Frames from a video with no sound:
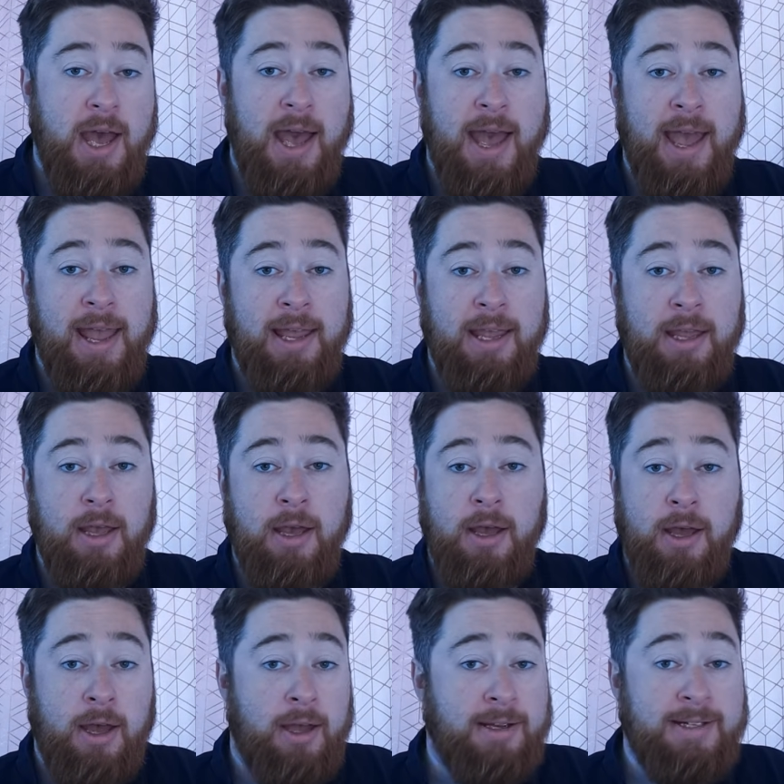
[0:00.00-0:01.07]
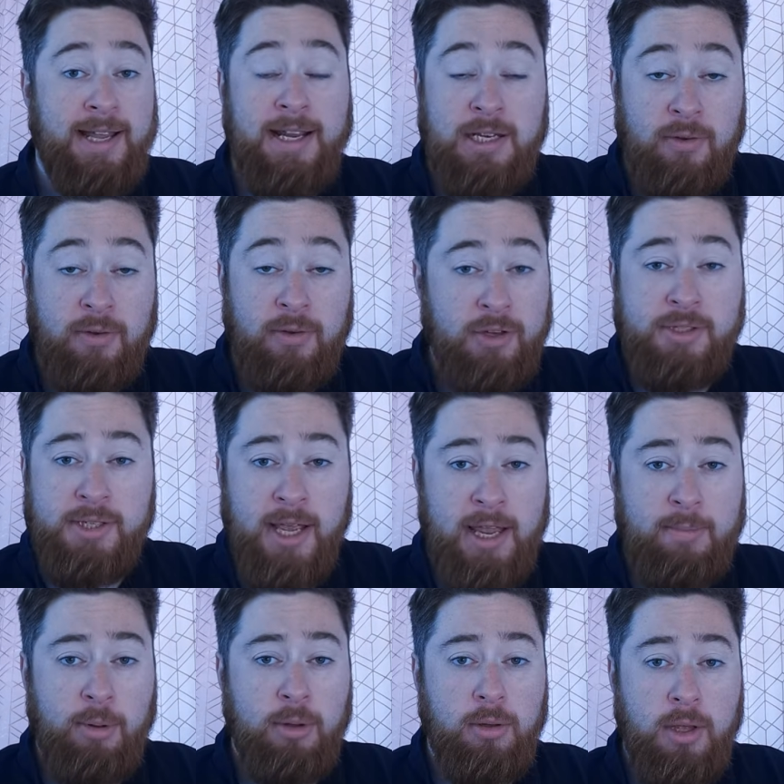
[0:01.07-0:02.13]
a, a uh, Dataverse
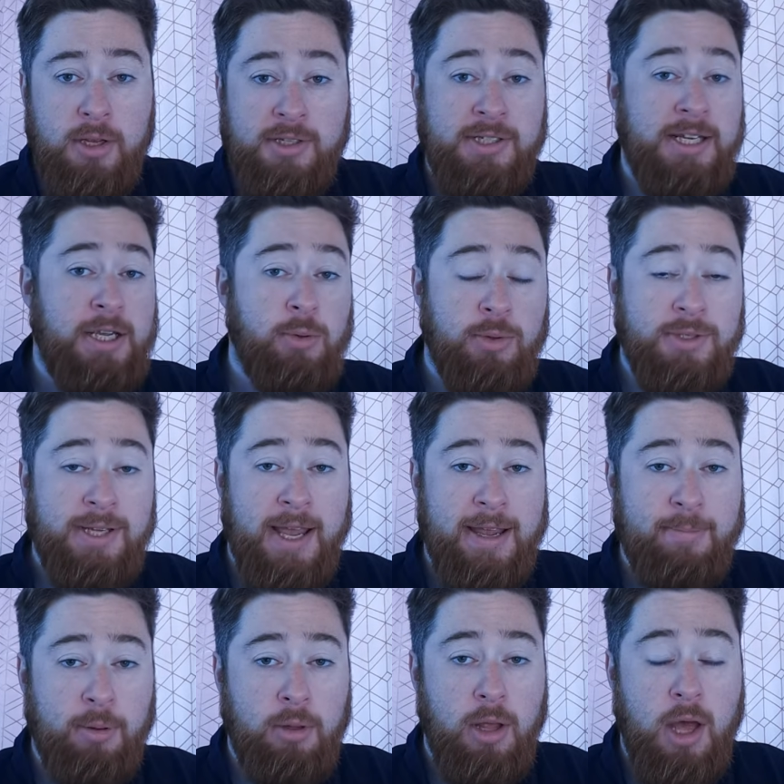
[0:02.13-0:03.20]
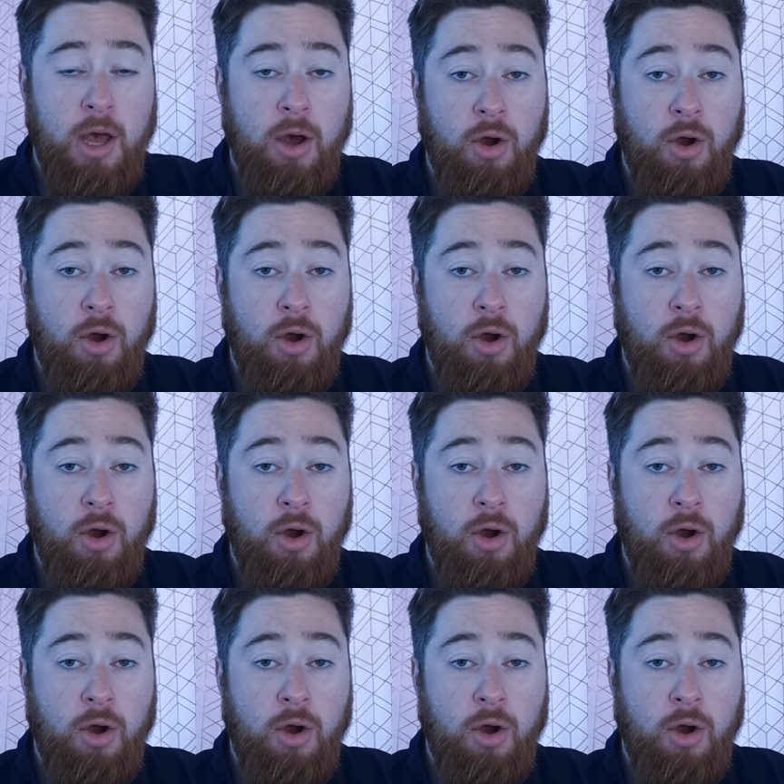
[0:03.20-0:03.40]
table, SQL table,